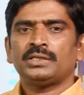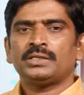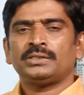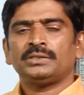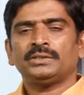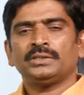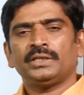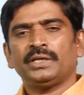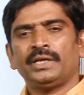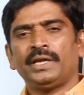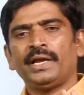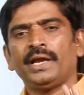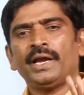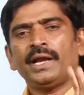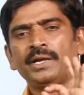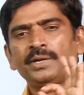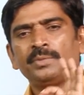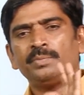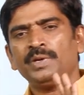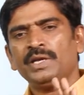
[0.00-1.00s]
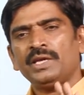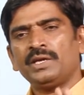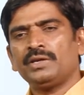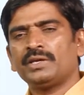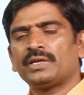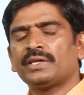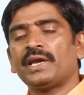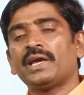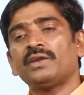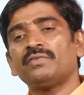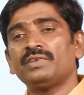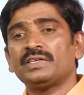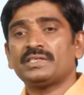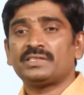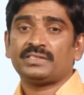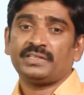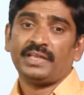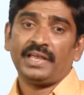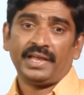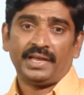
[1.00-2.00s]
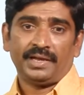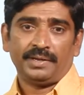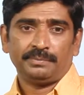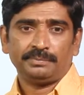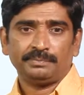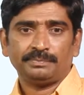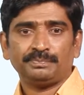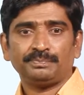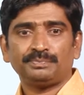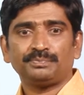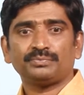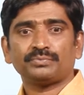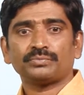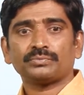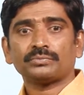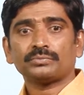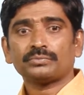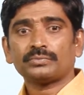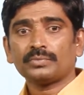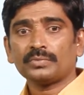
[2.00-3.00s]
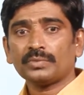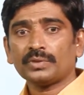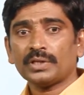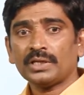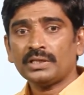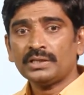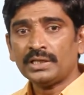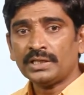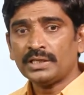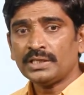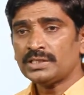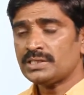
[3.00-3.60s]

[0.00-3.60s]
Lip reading: a and b, can we say that is